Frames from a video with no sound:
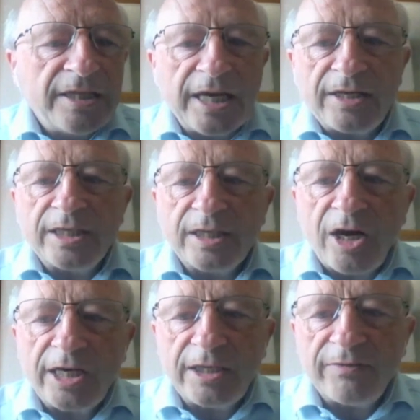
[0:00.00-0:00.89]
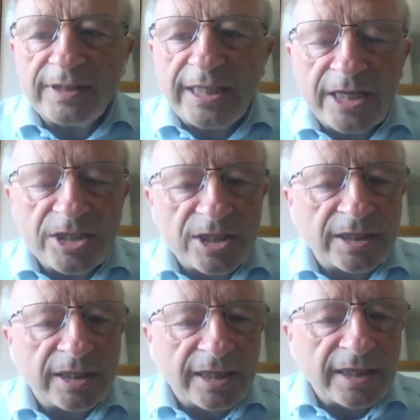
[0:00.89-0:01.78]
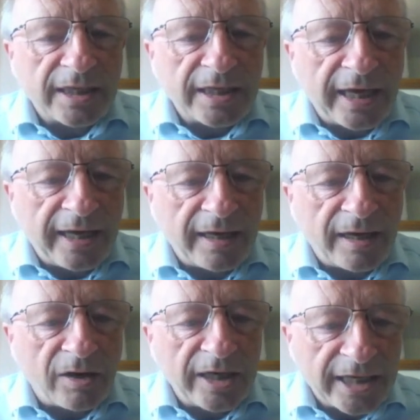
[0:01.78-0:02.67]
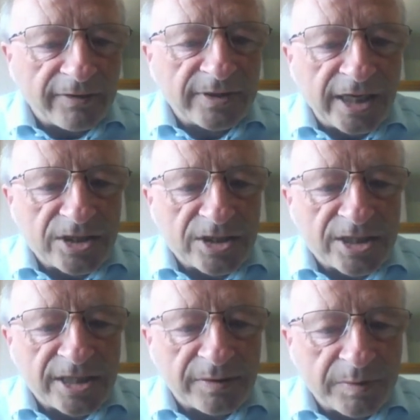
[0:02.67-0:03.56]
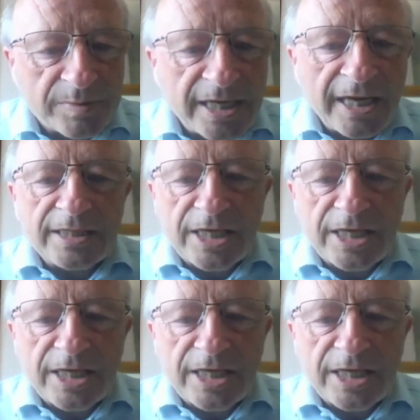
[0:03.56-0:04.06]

They're the kind of attention or lack of attention symptoms